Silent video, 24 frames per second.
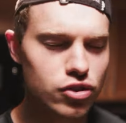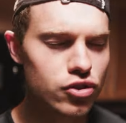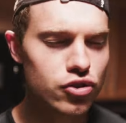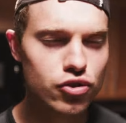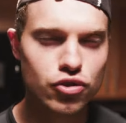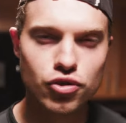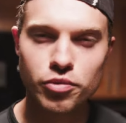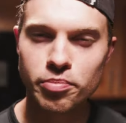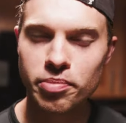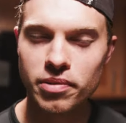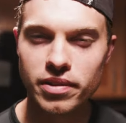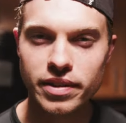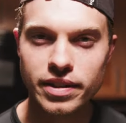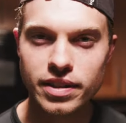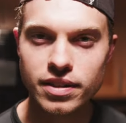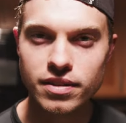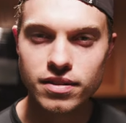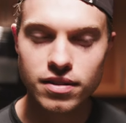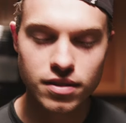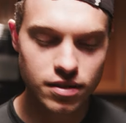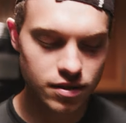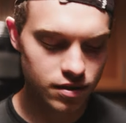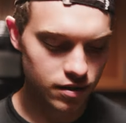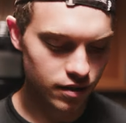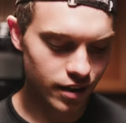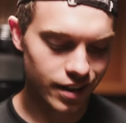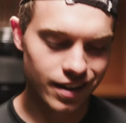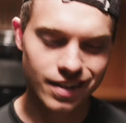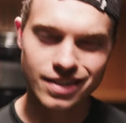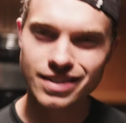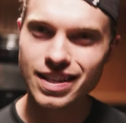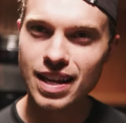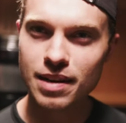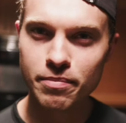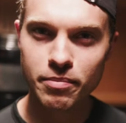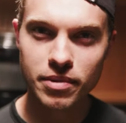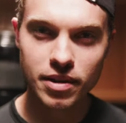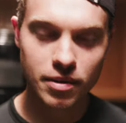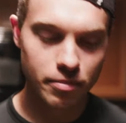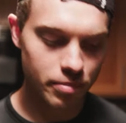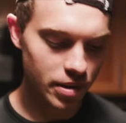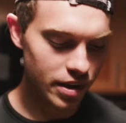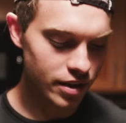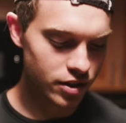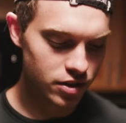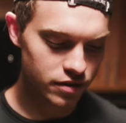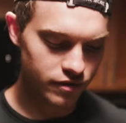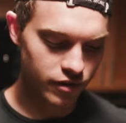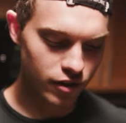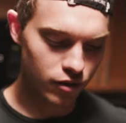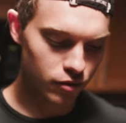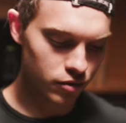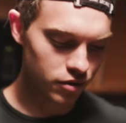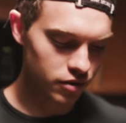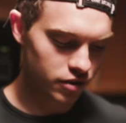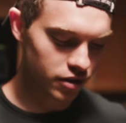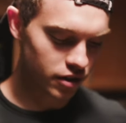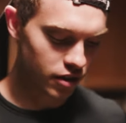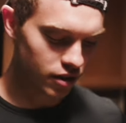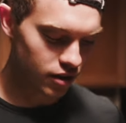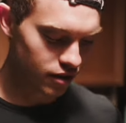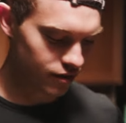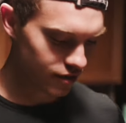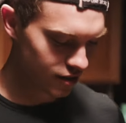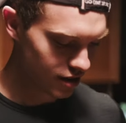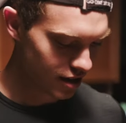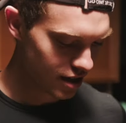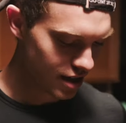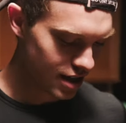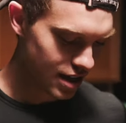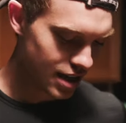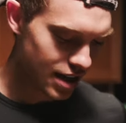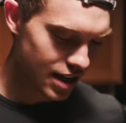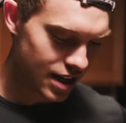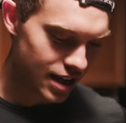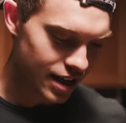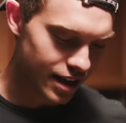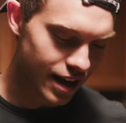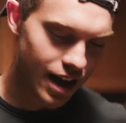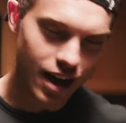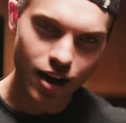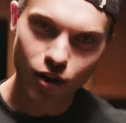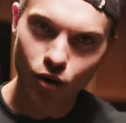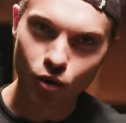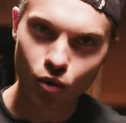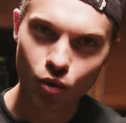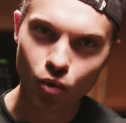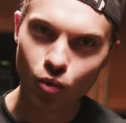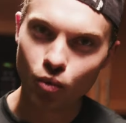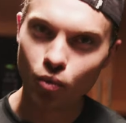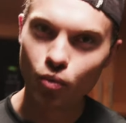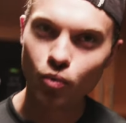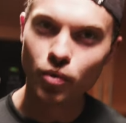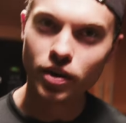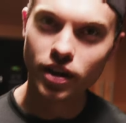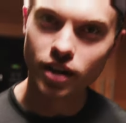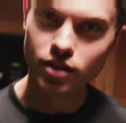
just super easy, like a 10 minute pace, felt really good. Now we